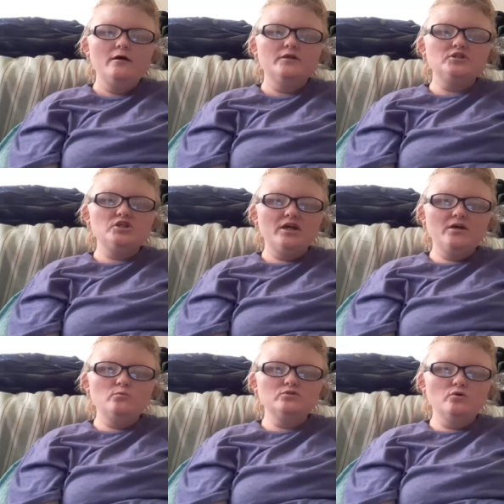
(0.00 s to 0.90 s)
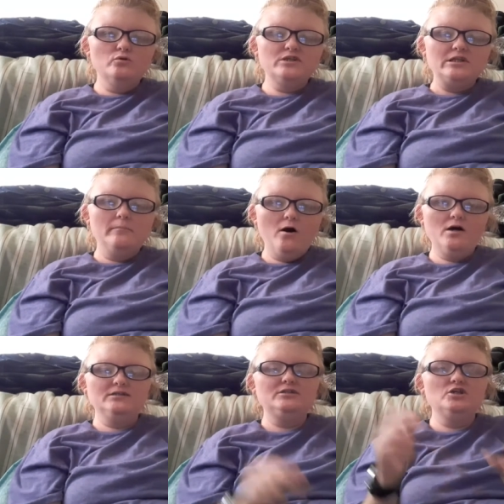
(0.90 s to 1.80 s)
The chain was holding them
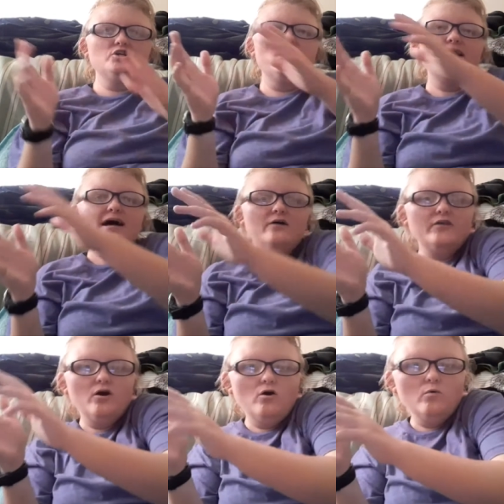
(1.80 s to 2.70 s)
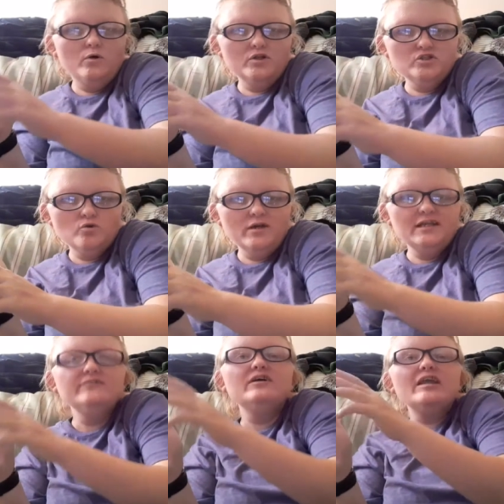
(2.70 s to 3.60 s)
hostage, and now they all want to join.
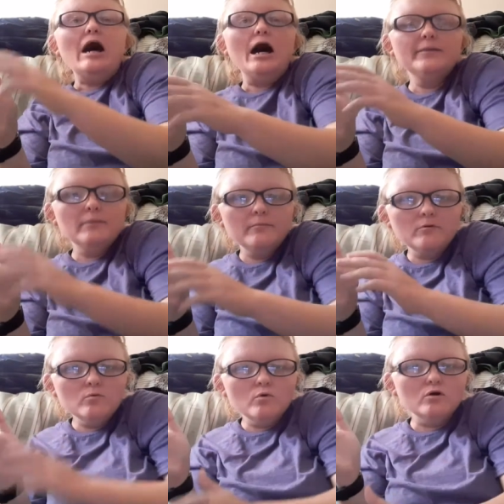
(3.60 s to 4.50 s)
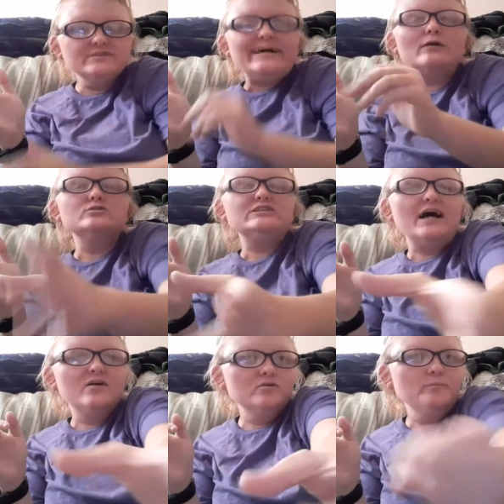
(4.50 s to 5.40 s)
Even non member worlds that
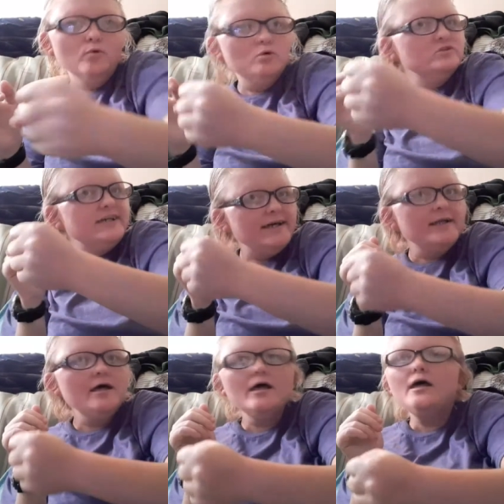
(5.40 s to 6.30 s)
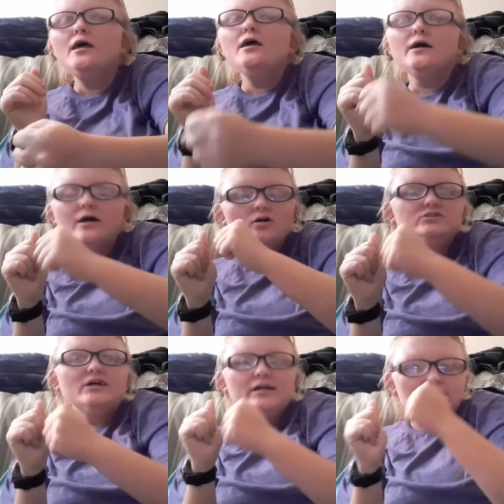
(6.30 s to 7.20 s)
Osira pulled in are
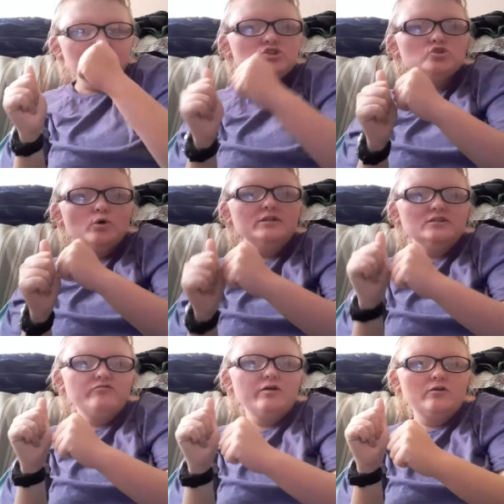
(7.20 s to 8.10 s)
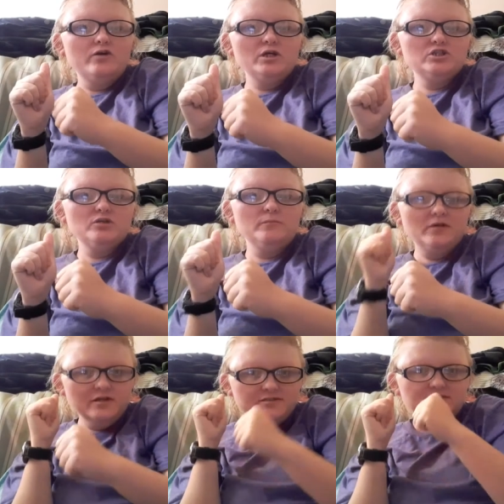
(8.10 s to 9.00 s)
saying, let's join this Federation
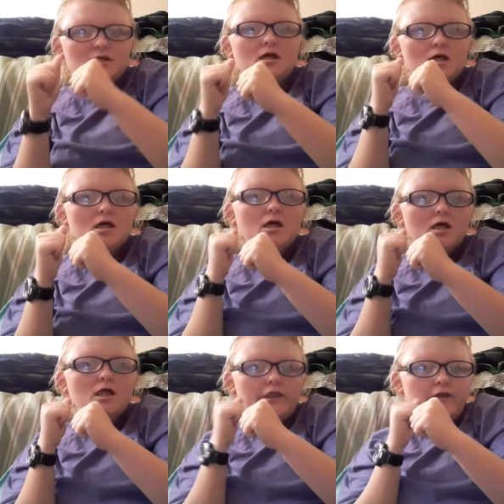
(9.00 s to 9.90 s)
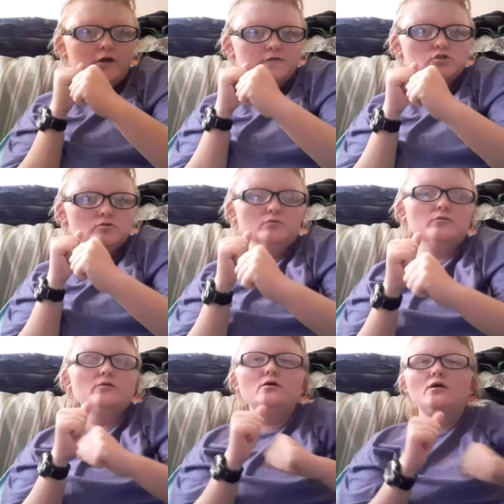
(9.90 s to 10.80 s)
because they're the
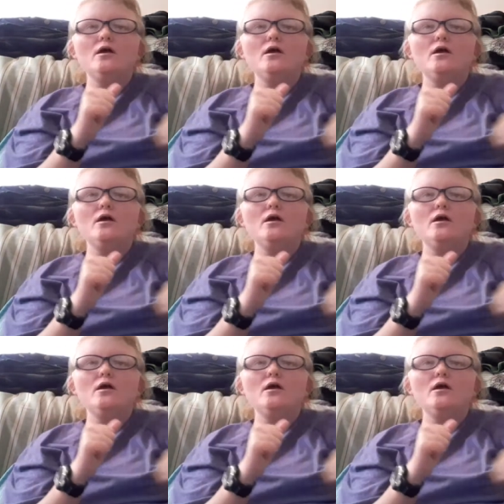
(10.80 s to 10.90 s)
truth.